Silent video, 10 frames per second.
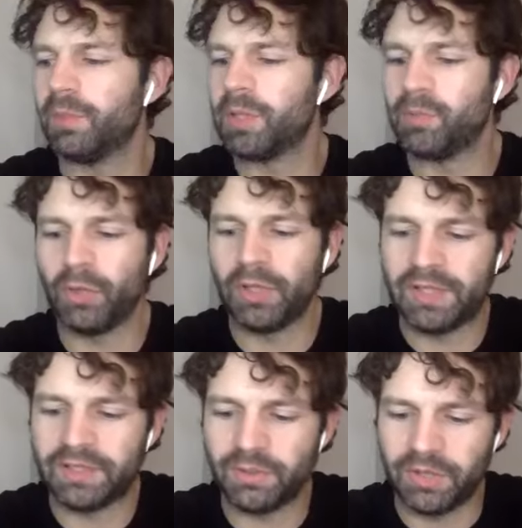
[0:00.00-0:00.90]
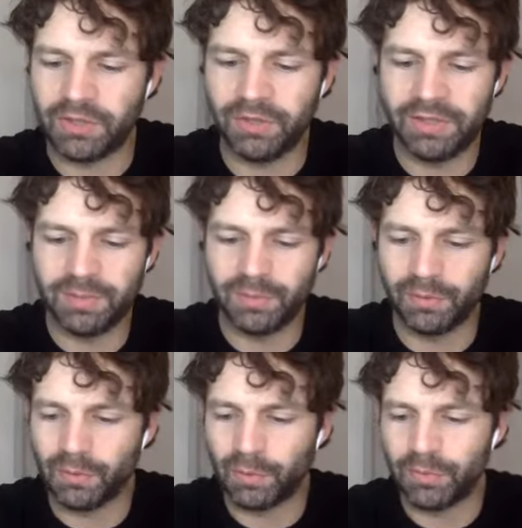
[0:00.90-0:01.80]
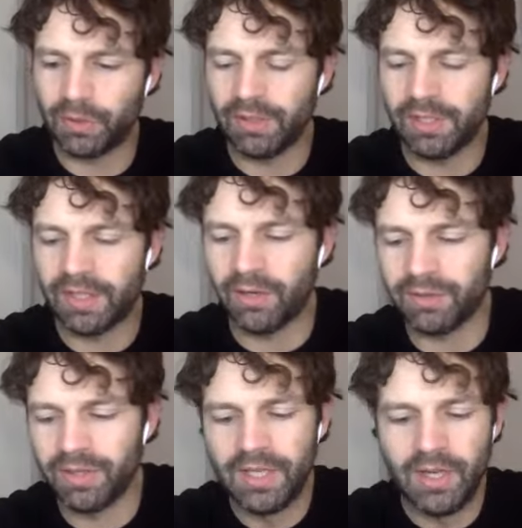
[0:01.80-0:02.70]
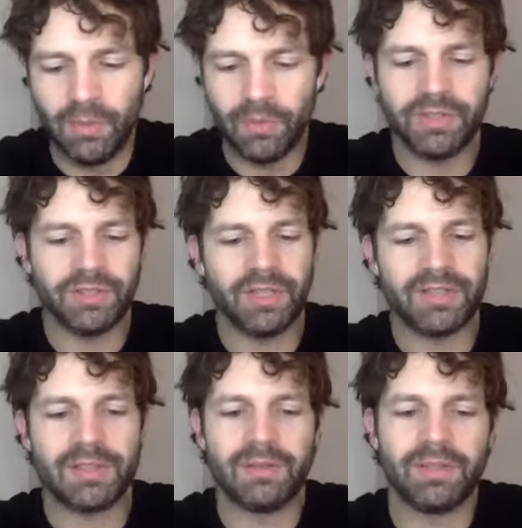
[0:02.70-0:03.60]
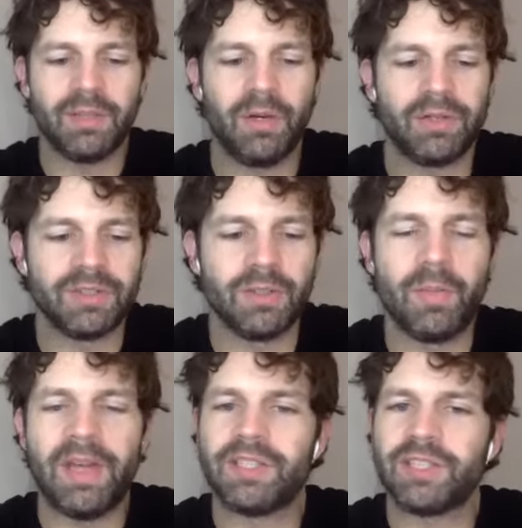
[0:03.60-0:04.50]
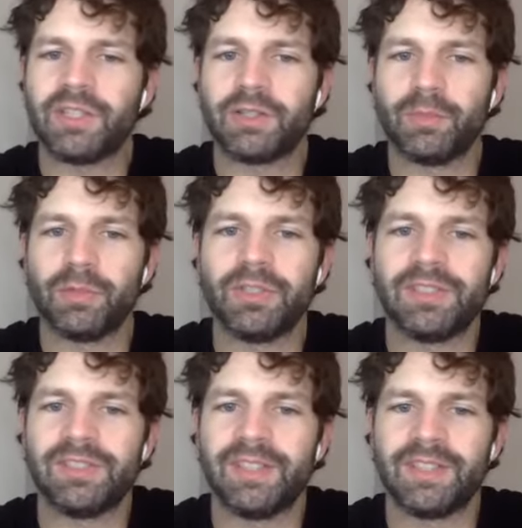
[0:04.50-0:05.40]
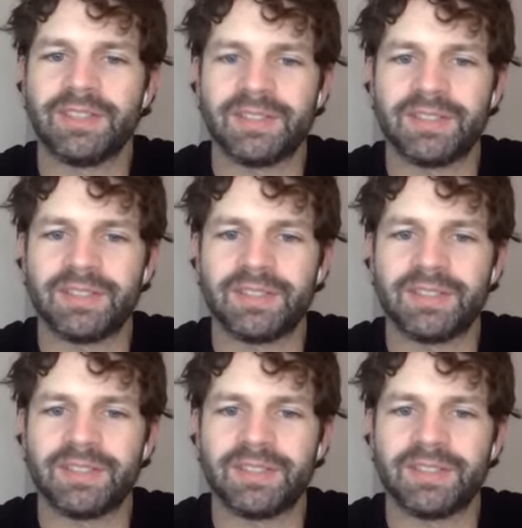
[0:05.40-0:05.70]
I mean, one last question on this before we're moving on. Like, what did you guys learn about, managing a community like this?